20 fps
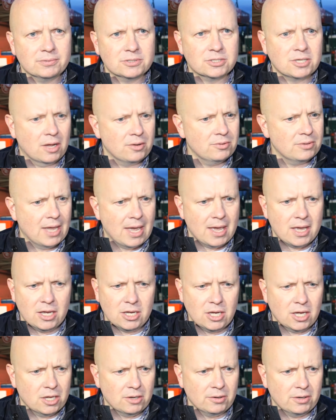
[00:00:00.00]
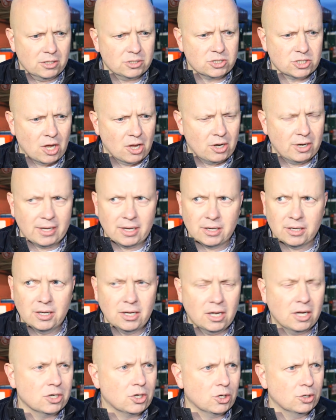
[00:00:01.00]
So, yeah, certainly a
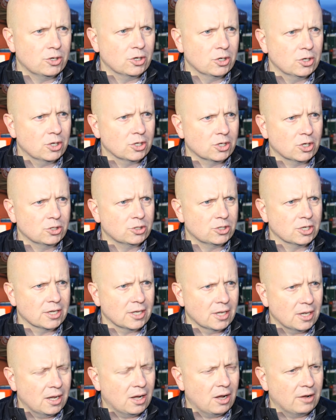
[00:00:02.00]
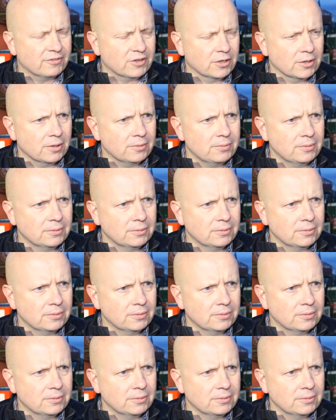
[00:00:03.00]
good afternoon.